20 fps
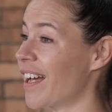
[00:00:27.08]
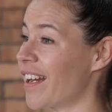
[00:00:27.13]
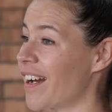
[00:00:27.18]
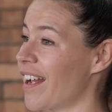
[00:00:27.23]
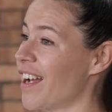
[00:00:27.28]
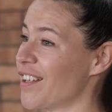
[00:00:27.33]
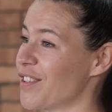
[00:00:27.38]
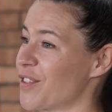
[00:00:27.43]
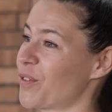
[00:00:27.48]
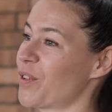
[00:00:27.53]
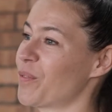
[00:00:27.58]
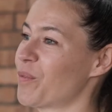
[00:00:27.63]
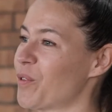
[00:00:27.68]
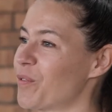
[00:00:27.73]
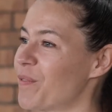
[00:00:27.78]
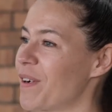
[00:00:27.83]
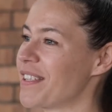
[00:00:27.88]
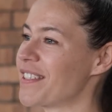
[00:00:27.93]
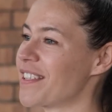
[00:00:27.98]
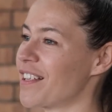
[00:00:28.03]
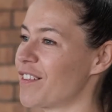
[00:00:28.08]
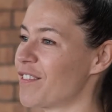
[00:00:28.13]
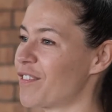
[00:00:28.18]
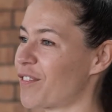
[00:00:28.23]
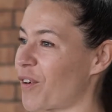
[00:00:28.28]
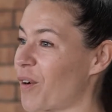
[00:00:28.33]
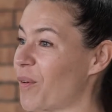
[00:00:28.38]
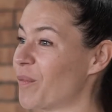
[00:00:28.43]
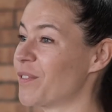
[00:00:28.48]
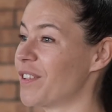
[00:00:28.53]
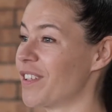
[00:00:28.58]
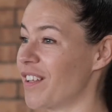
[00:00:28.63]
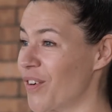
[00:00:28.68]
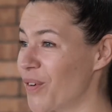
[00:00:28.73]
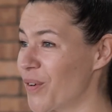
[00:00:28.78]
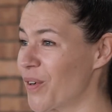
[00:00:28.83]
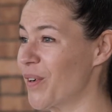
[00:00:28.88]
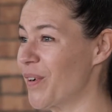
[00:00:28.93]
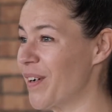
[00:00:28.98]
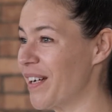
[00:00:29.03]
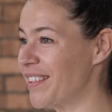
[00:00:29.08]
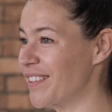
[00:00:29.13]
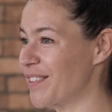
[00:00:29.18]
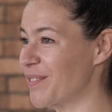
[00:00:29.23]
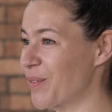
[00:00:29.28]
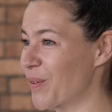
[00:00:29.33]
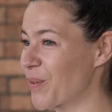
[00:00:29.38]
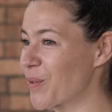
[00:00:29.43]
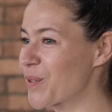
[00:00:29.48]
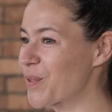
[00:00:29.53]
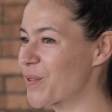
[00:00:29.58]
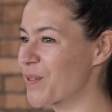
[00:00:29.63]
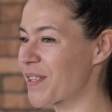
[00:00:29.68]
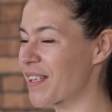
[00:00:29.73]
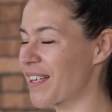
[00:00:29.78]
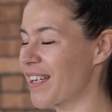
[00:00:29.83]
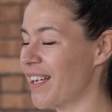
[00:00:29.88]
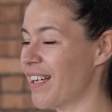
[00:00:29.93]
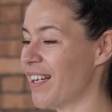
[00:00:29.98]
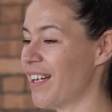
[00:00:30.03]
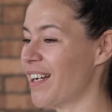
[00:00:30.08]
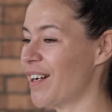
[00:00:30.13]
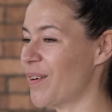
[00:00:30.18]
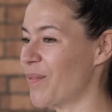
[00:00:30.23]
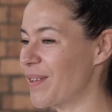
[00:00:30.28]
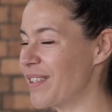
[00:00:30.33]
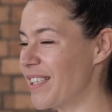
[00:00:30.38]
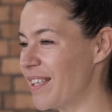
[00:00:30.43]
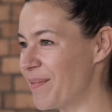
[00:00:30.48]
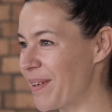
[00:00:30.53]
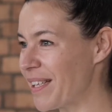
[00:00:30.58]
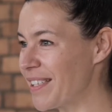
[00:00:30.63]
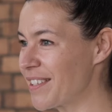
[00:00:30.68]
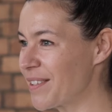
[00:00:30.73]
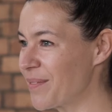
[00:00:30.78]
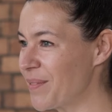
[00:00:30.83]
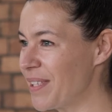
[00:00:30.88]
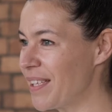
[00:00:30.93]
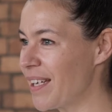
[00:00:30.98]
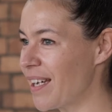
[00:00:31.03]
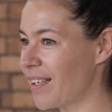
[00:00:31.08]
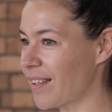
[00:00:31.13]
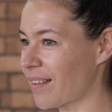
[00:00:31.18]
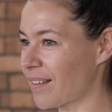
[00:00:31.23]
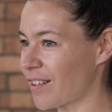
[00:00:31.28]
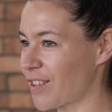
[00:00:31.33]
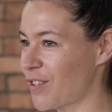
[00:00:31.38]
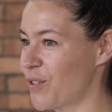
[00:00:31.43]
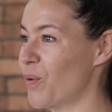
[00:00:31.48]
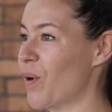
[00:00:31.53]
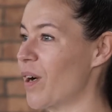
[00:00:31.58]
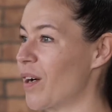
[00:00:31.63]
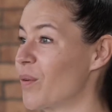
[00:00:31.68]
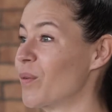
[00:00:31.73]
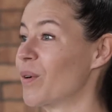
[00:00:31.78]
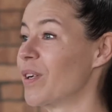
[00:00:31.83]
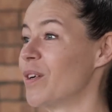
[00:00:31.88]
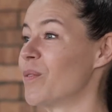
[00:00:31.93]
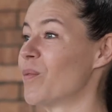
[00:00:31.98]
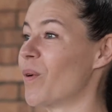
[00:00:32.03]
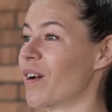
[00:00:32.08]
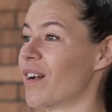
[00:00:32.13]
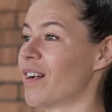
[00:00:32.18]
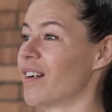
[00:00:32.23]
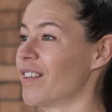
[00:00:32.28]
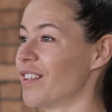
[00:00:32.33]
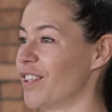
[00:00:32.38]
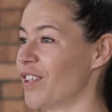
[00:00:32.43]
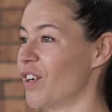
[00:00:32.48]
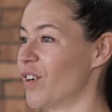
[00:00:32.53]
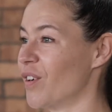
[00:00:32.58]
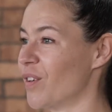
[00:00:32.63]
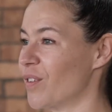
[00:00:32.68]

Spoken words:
I had to remove myself from the logo and the Bulls, what they meant to me, and do I really want to,